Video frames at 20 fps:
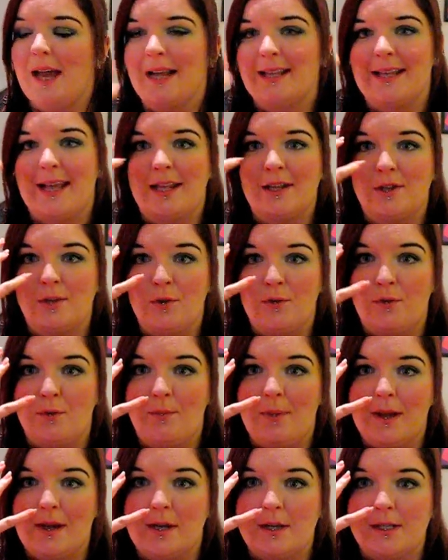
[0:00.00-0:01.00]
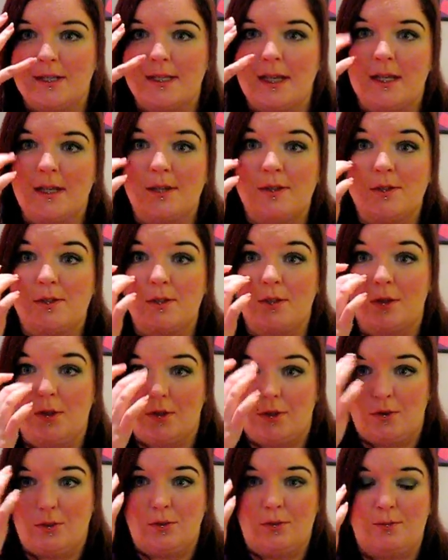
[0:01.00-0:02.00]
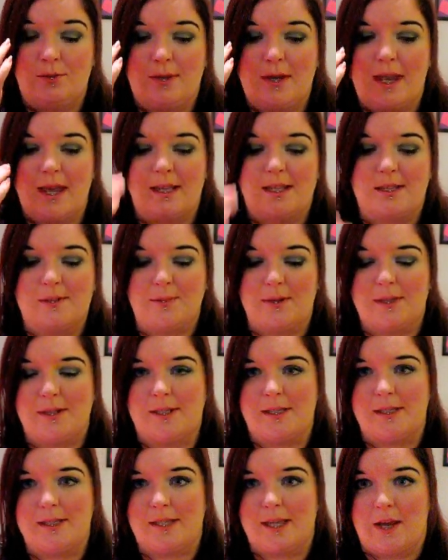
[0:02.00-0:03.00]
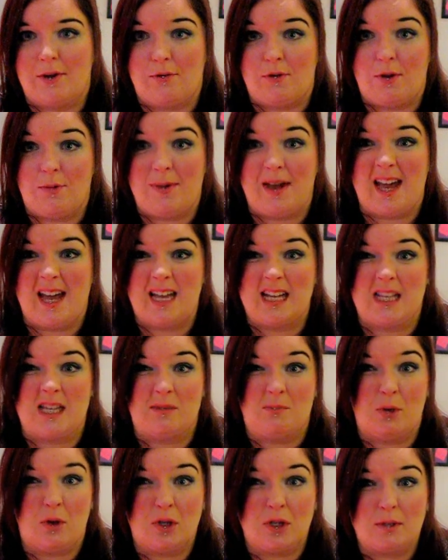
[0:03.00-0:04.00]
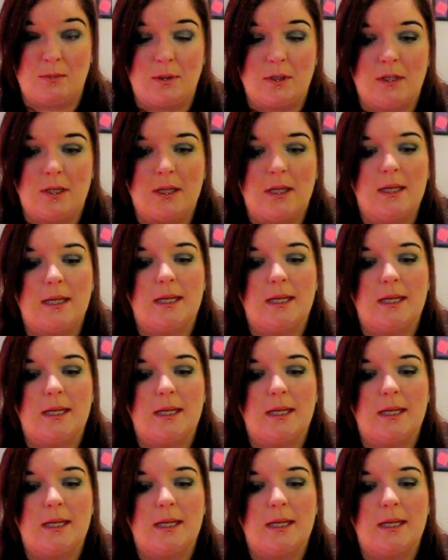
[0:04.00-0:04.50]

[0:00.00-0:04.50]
I tend to go for bigger styles so that they do protect as much of the skin around my eyes as possible,